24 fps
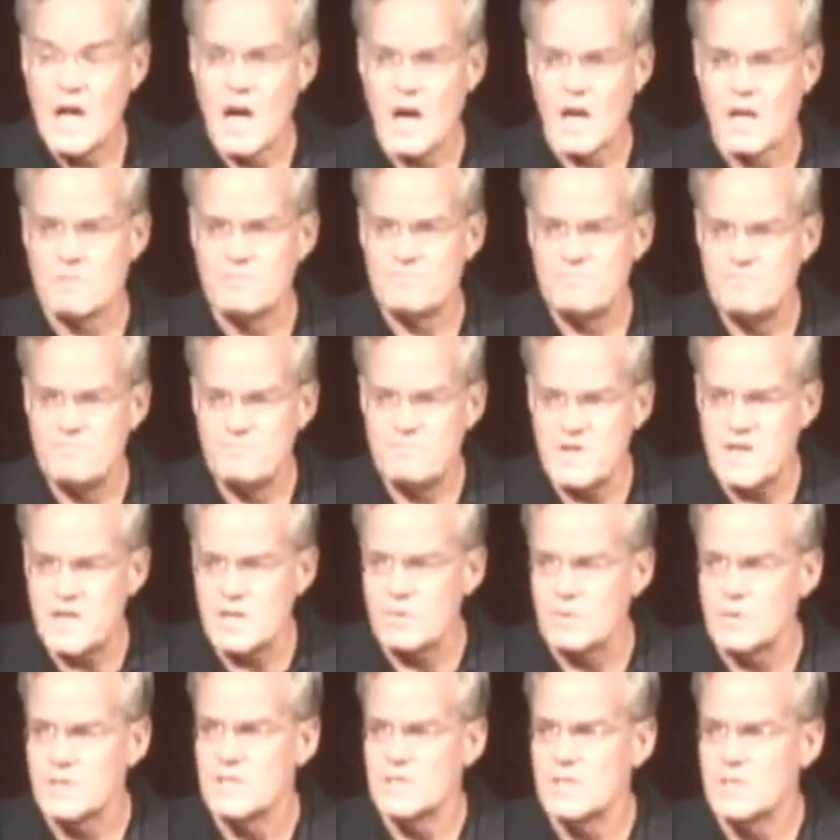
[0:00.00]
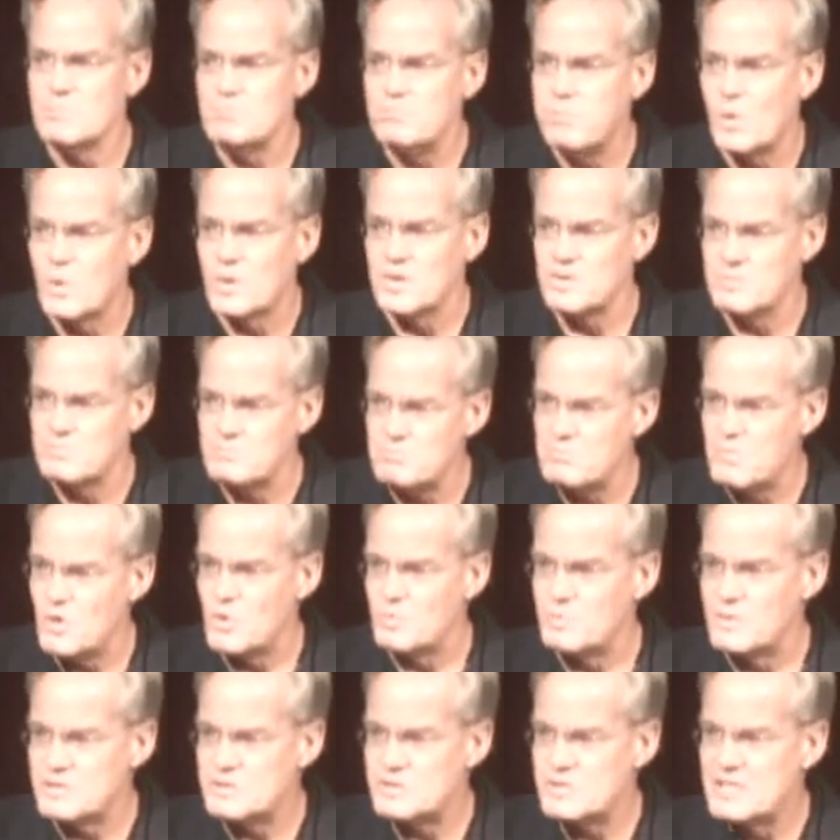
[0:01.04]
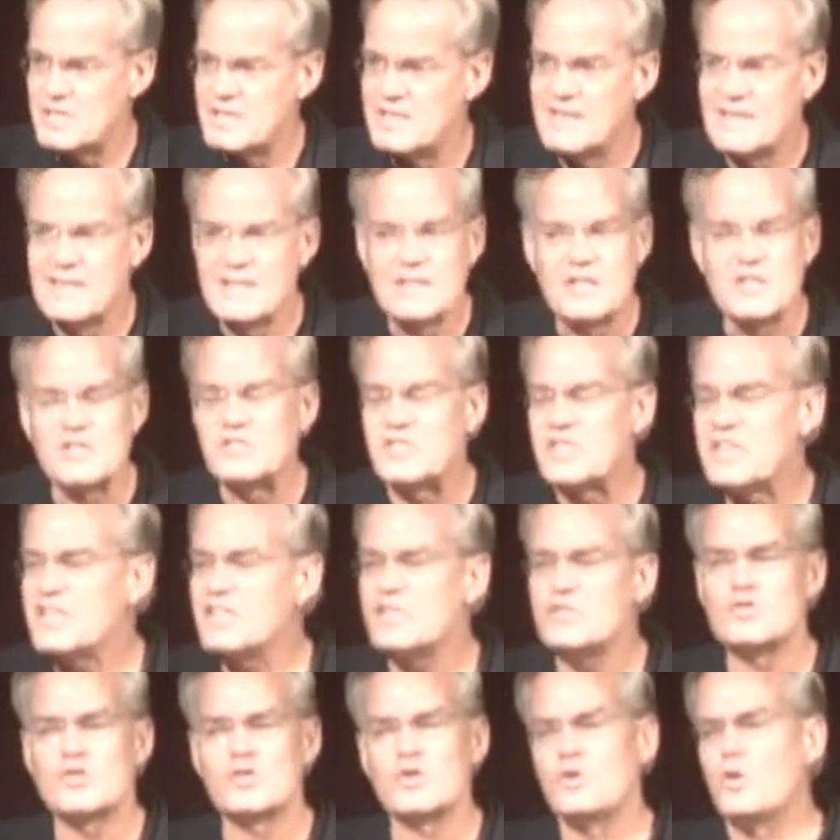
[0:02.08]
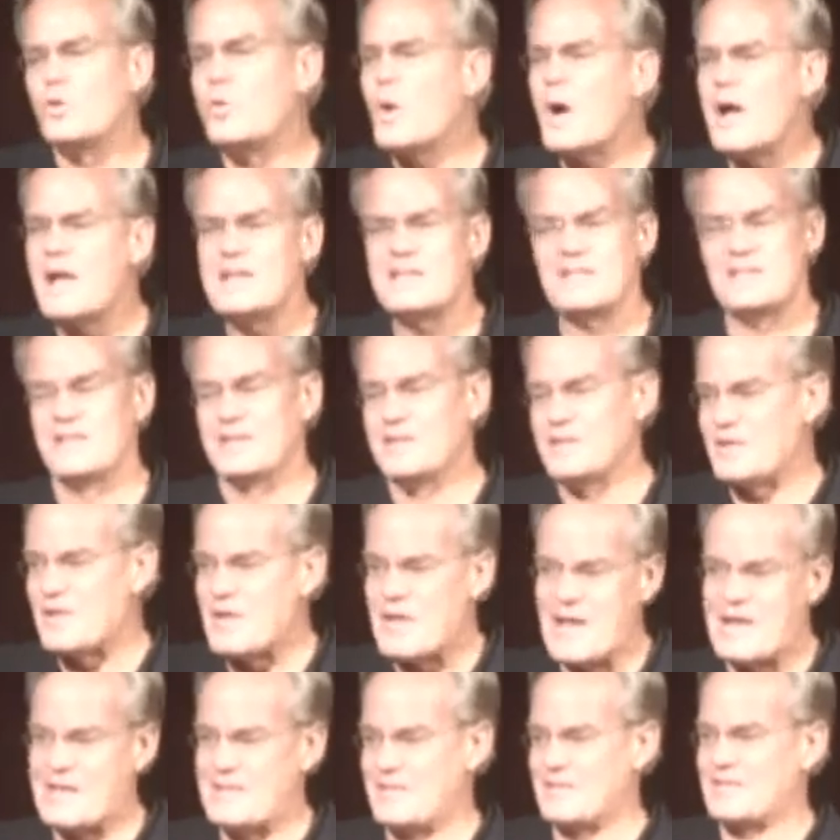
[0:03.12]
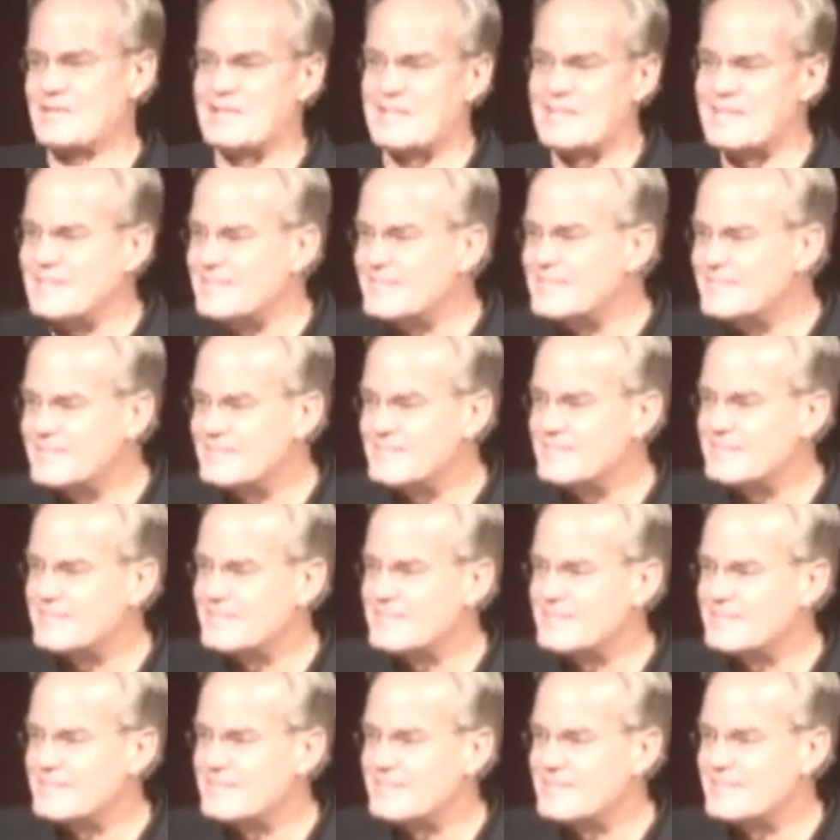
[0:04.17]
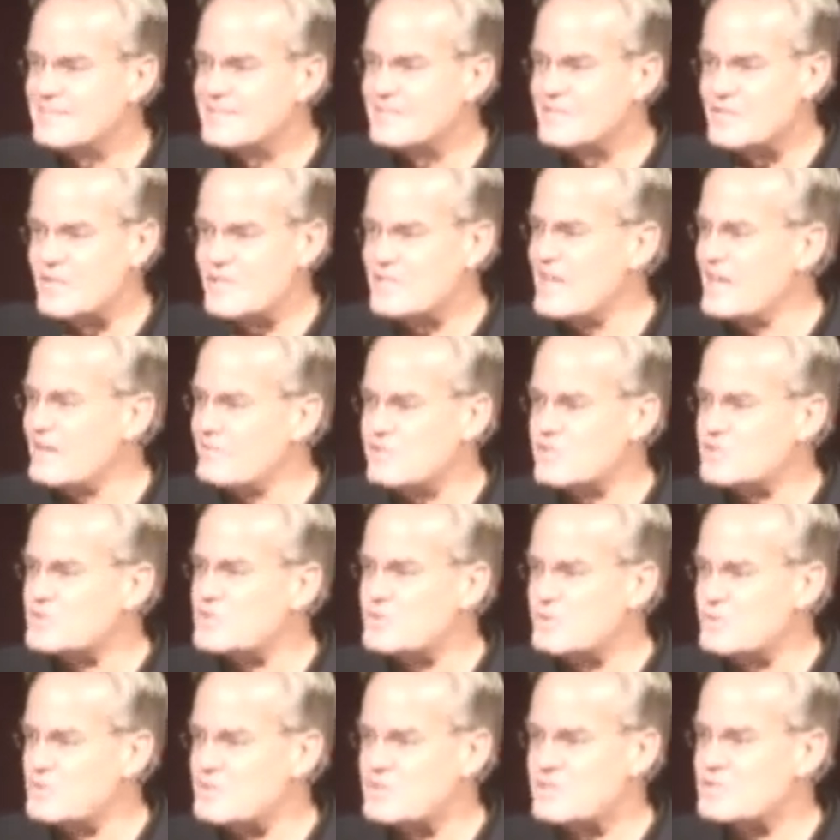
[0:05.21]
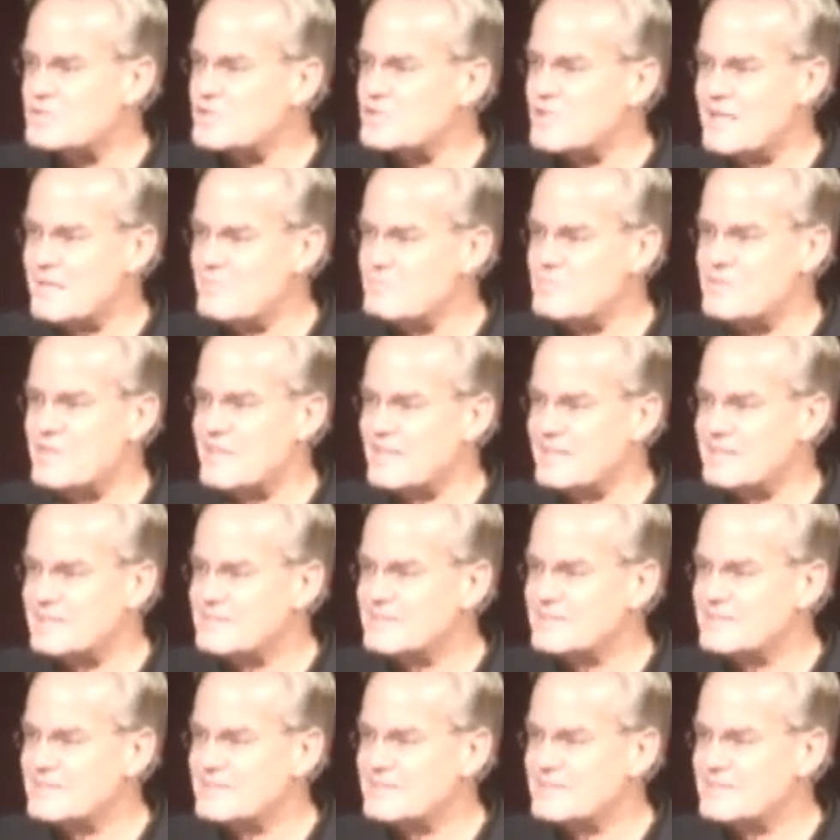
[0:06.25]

are very important moments because it's quite likely that heaven's doing the same thing.